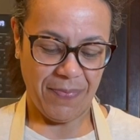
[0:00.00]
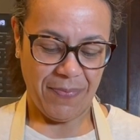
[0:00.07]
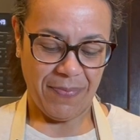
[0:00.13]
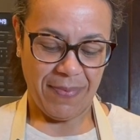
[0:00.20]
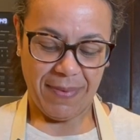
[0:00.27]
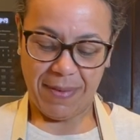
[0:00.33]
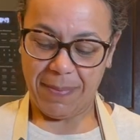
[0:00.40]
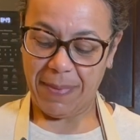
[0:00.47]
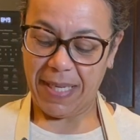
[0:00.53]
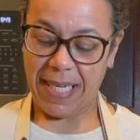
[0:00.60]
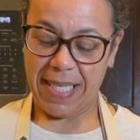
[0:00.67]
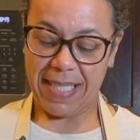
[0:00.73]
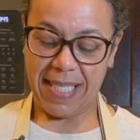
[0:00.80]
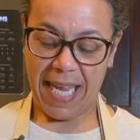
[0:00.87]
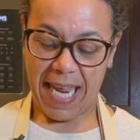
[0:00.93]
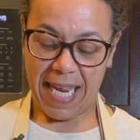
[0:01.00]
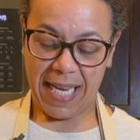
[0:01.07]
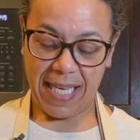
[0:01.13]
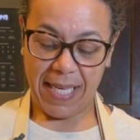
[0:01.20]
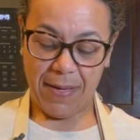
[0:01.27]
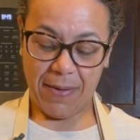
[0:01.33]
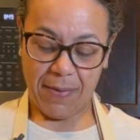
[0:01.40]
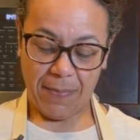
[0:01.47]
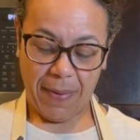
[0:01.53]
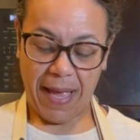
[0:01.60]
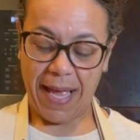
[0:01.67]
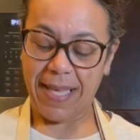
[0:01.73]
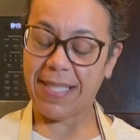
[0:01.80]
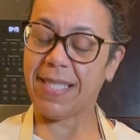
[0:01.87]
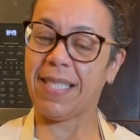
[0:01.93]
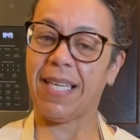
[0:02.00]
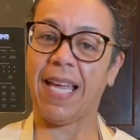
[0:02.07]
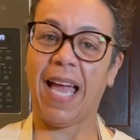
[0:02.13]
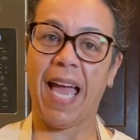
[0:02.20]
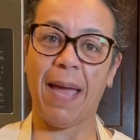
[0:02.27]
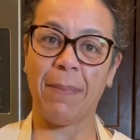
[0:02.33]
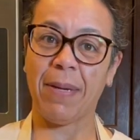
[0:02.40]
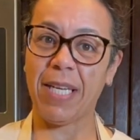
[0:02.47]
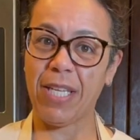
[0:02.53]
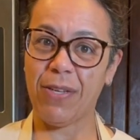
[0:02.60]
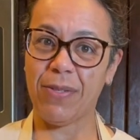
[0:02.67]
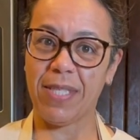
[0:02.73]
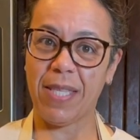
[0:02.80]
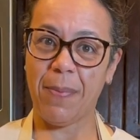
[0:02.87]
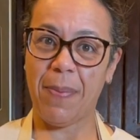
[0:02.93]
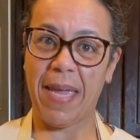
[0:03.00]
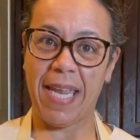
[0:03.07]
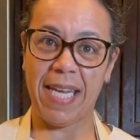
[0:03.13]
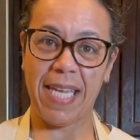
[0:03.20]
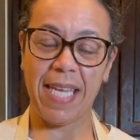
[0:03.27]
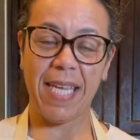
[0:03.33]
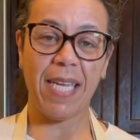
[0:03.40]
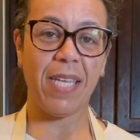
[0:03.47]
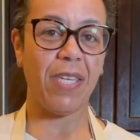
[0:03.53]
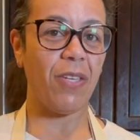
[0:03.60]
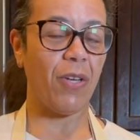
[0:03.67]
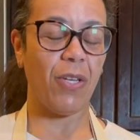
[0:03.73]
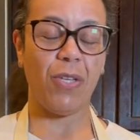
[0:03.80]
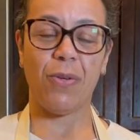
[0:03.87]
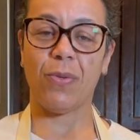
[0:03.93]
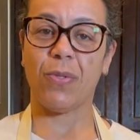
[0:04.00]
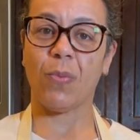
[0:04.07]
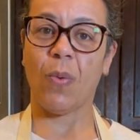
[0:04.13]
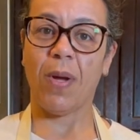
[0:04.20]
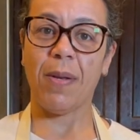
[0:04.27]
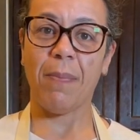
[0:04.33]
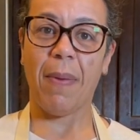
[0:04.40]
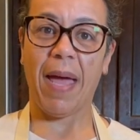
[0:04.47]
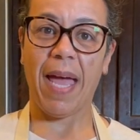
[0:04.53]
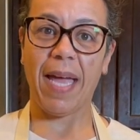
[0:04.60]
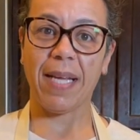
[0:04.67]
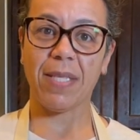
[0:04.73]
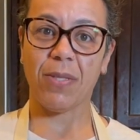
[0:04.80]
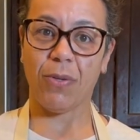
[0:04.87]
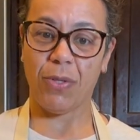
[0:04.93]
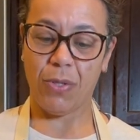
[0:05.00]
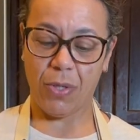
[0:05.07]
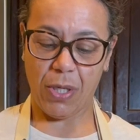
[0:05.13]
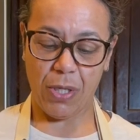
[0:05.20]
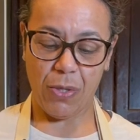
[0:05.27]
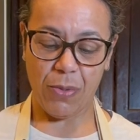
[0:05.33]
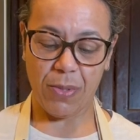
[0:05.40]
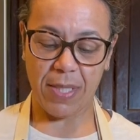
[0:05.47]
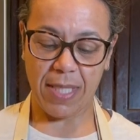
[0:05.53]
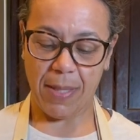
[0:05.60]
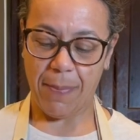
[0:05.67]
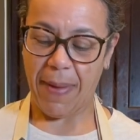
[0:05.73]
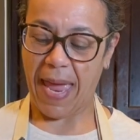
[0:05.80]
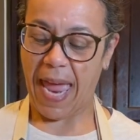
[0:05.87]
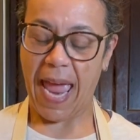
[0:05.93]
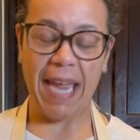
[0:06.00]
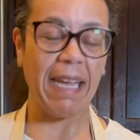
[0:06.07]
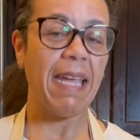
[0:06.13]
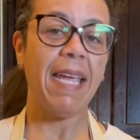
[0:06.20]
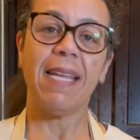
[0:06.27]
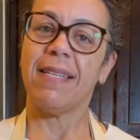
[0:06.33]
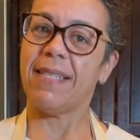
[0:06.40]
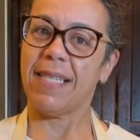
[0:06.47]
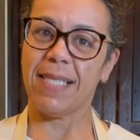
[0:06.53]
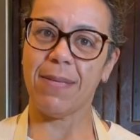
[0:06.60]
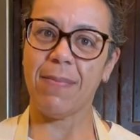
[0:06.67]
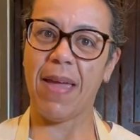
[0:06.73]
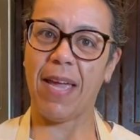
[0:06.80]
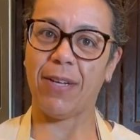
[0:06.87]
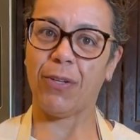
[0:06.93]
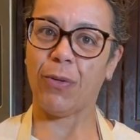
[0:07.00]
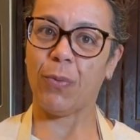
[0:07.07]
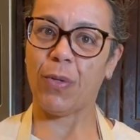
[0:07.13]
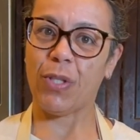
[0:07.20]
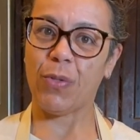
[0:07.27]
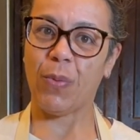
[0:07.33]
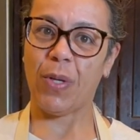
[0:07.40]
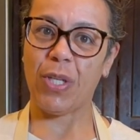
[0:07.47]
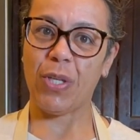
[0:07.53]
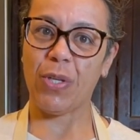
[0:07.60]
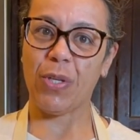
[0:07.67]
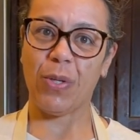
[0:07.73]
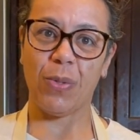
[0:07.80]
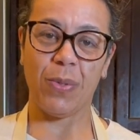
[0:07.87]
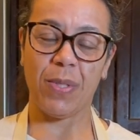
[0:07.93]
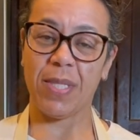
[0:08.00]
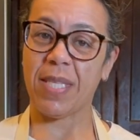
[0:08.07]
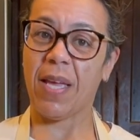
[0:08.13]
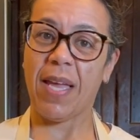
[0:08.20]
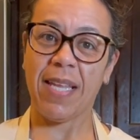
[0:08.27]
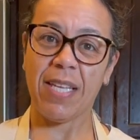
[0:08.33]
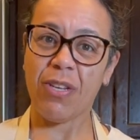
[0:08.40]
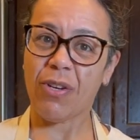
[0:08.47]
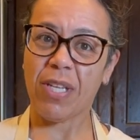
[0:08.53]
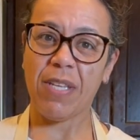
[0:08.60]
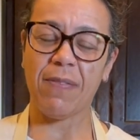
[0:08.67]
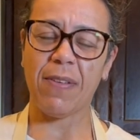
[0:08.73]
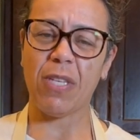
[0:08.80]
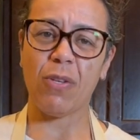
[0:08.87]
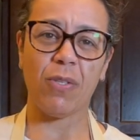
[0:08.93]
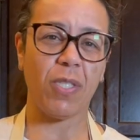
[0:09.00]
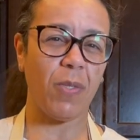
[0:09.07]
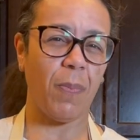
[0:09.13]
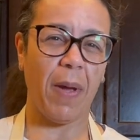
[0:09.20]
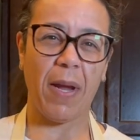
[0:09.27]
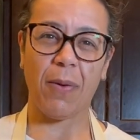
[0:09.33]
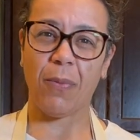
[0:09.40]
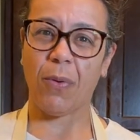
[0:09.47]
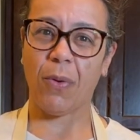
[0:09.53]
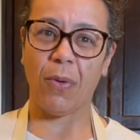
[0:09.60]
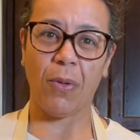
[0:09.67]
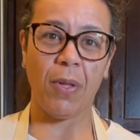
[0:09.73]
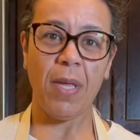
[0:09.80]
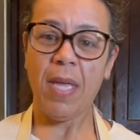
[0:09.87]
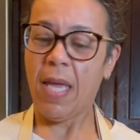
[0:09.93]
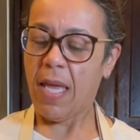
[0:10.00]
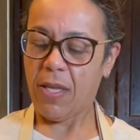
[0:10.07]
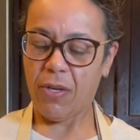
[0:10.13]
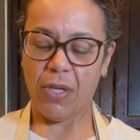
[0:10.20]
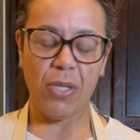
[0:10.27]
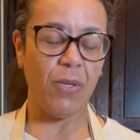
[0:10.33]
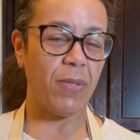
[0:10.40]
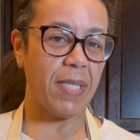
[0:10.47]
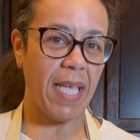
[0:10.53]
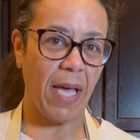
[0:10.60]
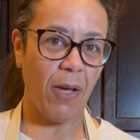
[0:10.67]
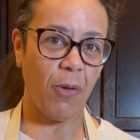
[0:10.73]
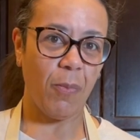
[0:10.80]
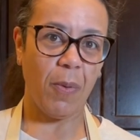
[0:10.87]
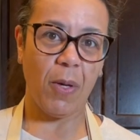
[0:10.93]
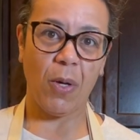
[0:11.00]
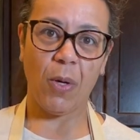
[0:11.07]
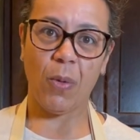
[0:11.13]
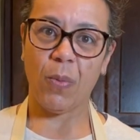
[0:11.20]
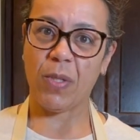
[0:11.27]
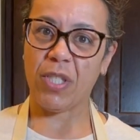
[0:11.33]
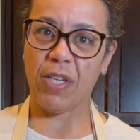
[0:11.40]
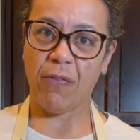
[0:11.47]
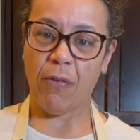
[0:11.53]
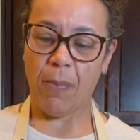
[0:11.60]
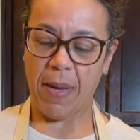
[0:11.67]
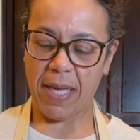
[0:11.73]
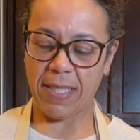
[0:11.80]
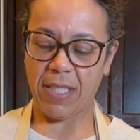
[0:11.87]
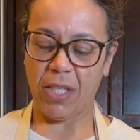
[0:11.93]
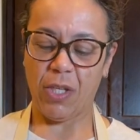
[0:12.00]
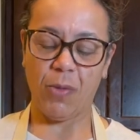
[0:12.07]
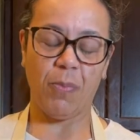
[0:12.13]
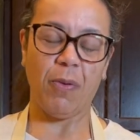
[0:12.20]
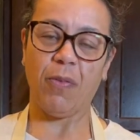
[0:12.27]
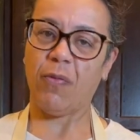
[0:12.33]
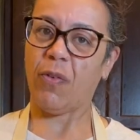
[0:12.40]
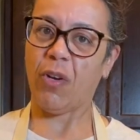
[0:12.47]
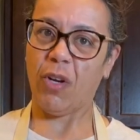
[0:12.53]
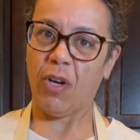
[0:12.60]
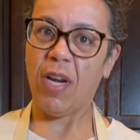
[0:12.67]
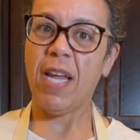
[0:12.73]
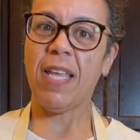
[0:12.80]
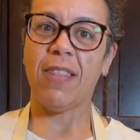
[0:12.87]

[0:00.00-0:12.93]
I'm gonna take pasta. I'm gonna use the penny. You can use one box or you can use the bag. Doesn't matter which one you use. And you can even use spiral. You can use elbow, whichever pasta you prefer.